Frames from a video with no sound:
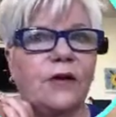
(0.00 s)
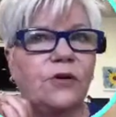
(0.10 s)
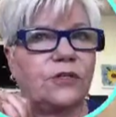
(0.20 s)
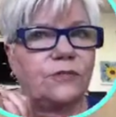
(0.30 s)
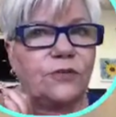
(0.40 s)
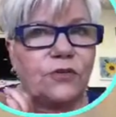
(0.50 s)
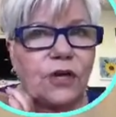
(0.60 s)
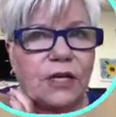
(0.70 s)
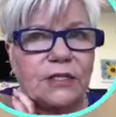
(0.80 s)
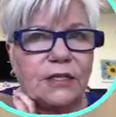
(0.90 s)
or if you're
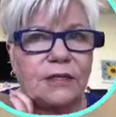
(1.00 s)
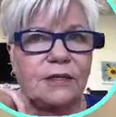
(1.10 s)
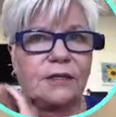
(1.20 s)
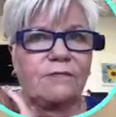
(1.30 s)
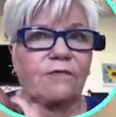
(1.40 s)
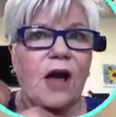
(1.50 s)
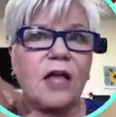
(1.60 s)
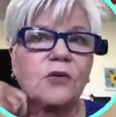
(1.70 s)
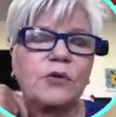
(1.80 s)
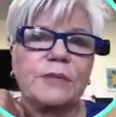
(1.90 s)
not
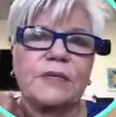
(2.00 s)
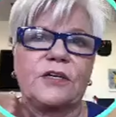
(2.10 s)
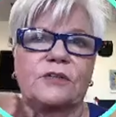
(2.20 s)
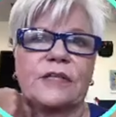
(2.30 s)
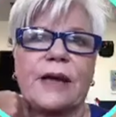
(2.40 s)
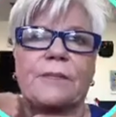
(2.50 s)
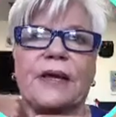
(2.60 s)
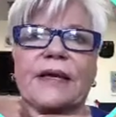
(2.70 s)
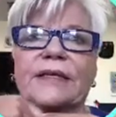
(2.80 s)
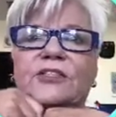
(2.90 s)
following me on that
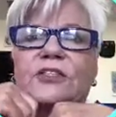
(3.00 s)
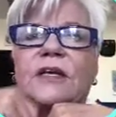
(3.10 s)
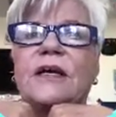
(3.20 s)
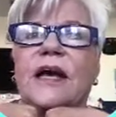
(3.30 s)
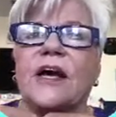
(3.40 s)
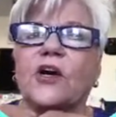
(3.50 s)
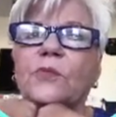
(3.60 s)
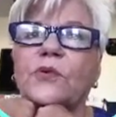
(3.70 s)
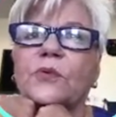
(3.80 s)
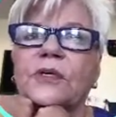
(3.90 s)
page, I
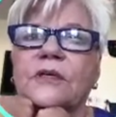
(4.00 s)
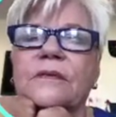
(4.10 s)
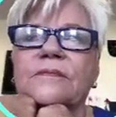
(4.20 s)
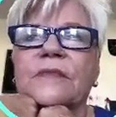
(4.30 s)
hope you will.